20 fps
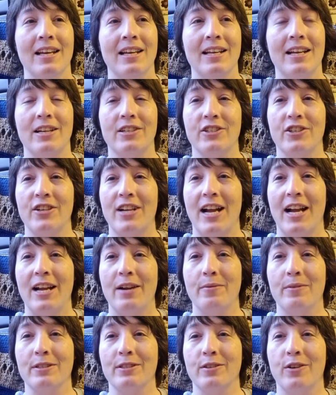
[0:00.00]
Yesterday
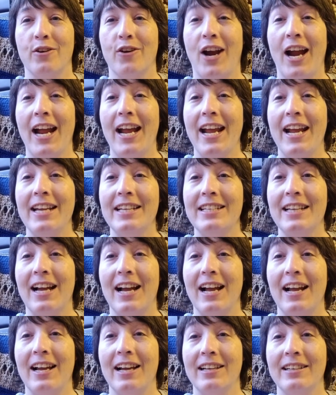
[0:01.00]
was great. I
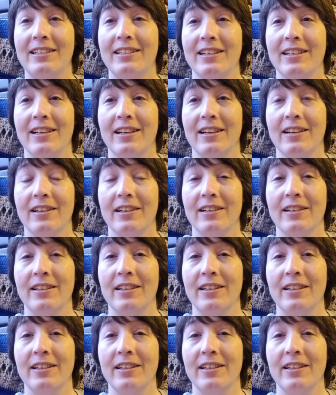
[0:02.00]
had uh,